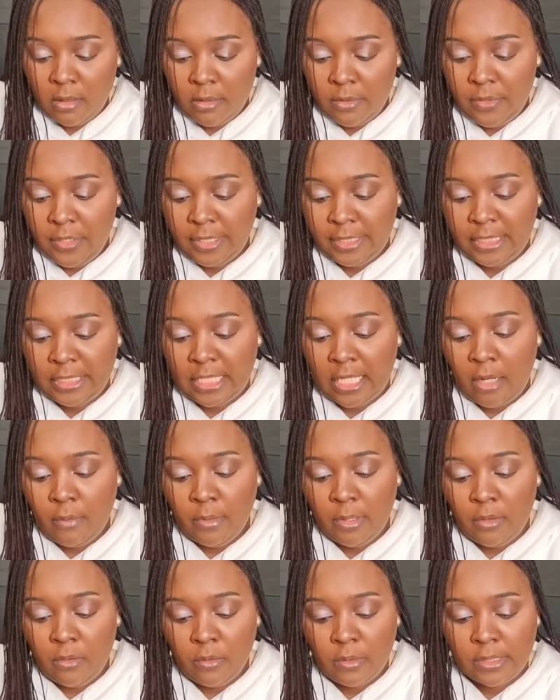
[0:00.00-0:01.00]
this is how
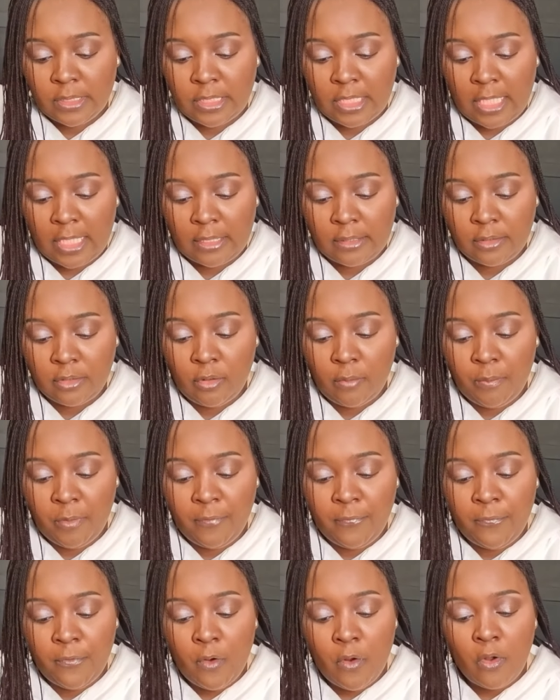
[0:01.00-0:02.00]
it looks like. So
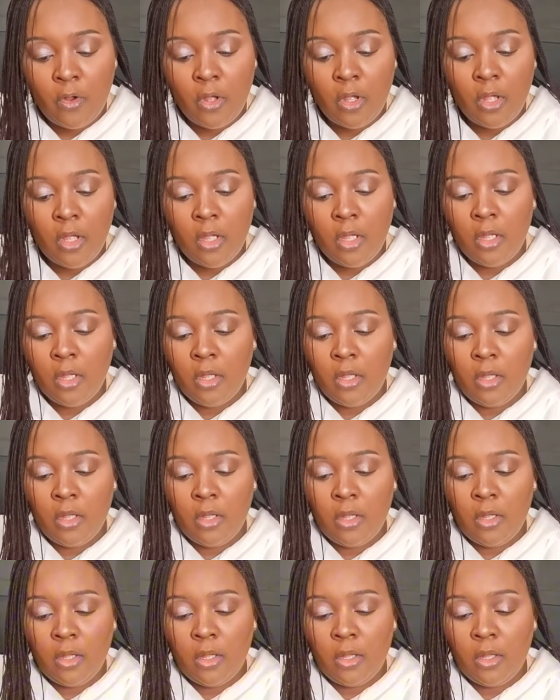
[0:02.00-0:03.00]
before
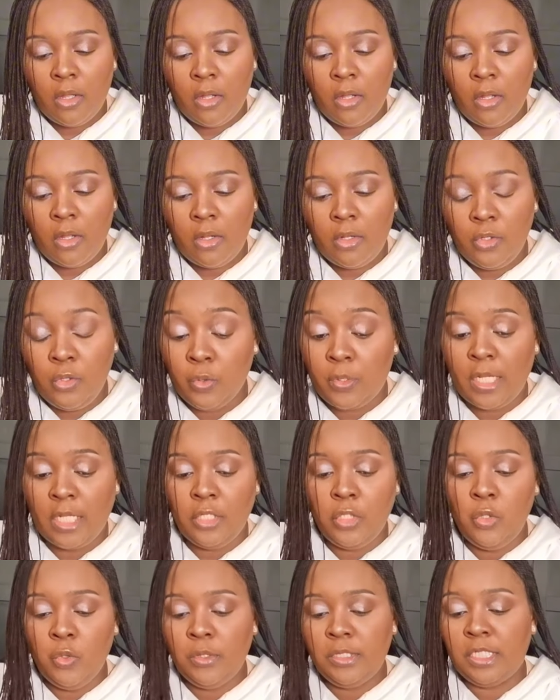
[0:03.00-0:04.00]
you
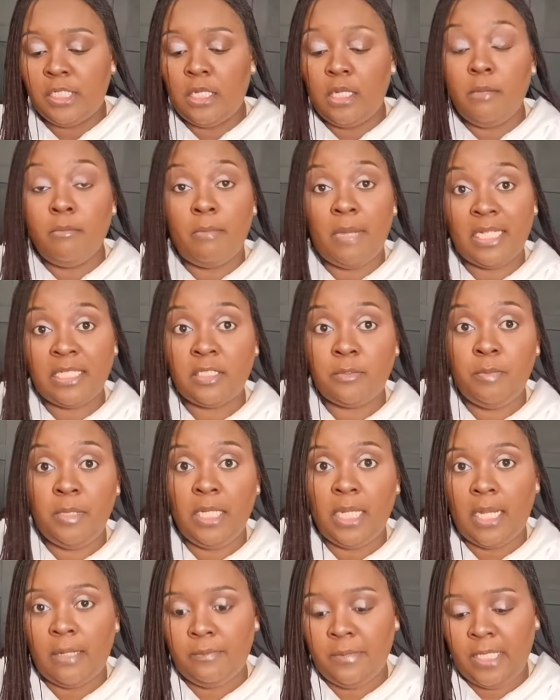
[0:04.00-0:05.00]
can use it, it must
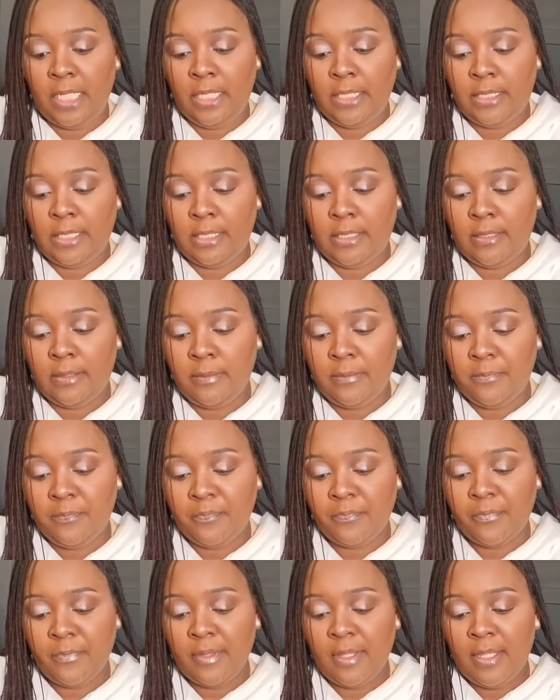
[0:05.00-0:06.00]
be updated.
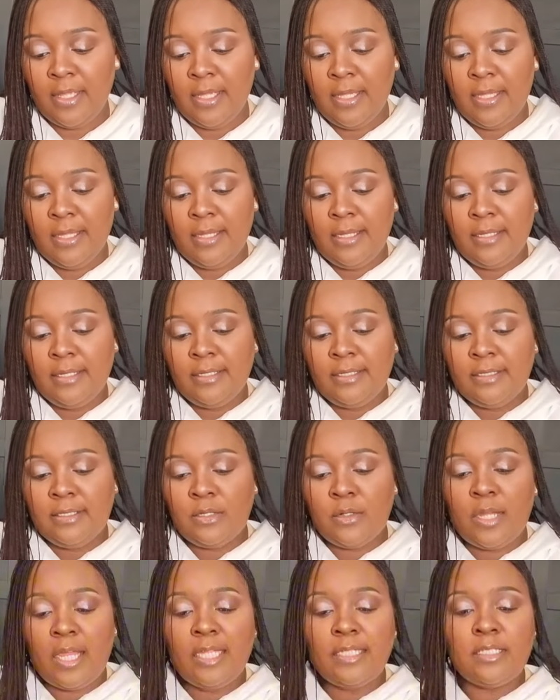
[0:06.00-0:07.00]

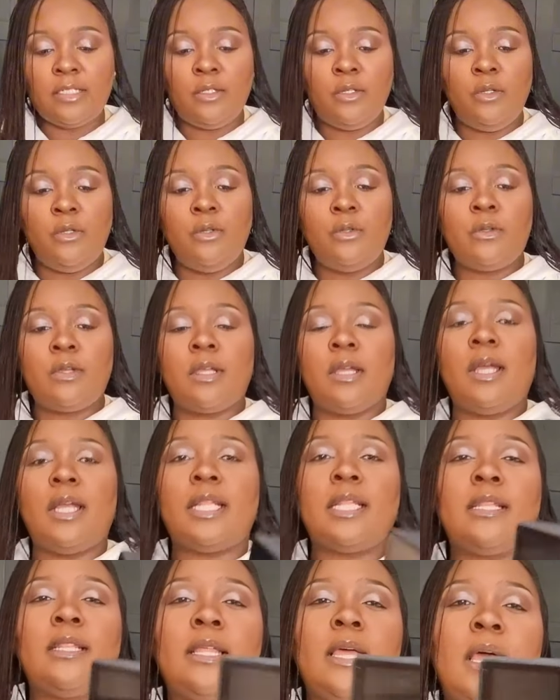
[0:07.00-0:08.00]
So guys, look at
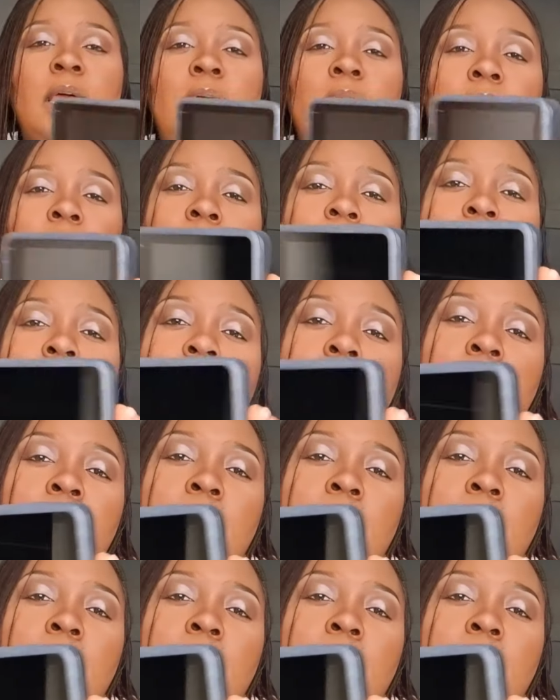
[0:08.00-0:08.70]
that.